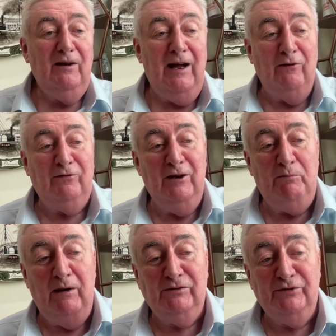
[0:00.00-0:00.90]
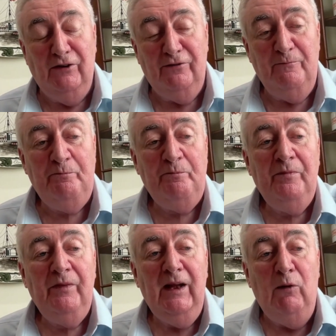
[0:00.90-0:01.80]
out-and-about stuff.
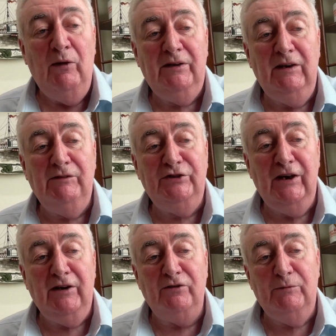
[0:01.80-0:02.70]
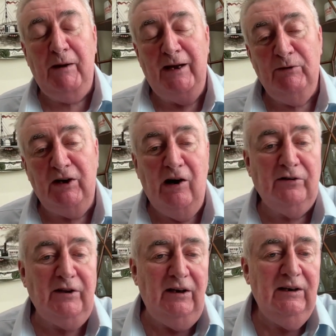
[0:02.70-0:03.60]
I want to give a shout-out to Patty
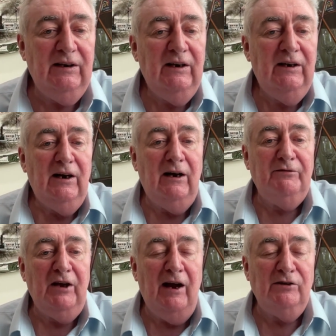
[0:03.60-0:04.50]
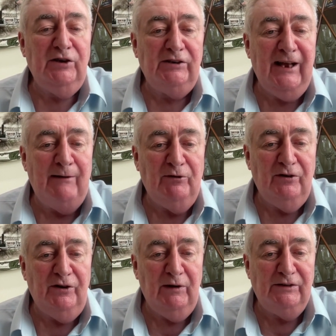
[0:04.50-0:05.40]
McCarthy of the Irish
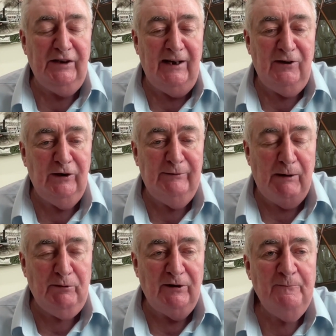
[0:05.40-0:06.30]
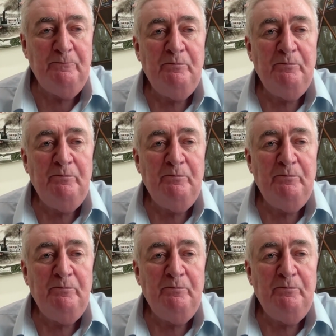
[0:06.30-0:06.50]
Examiner U S A newspaper.